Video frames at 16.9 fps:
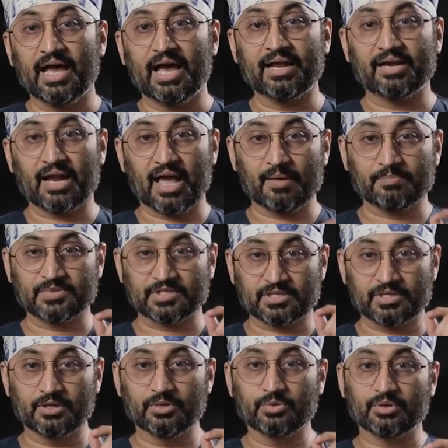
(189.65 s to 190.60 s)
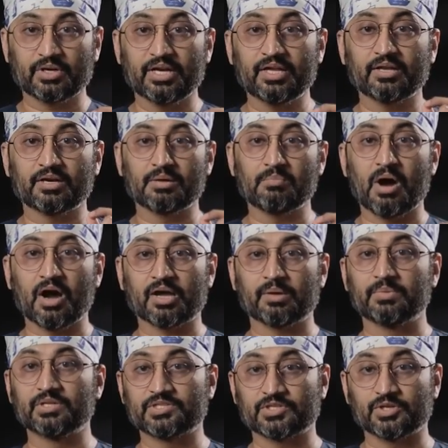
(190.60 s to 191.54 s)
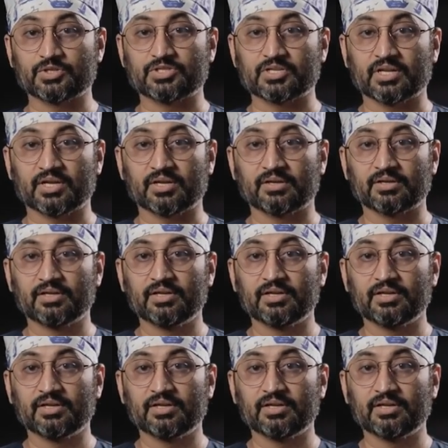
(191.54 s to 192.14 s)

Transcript: and absolutely remarkable surgery.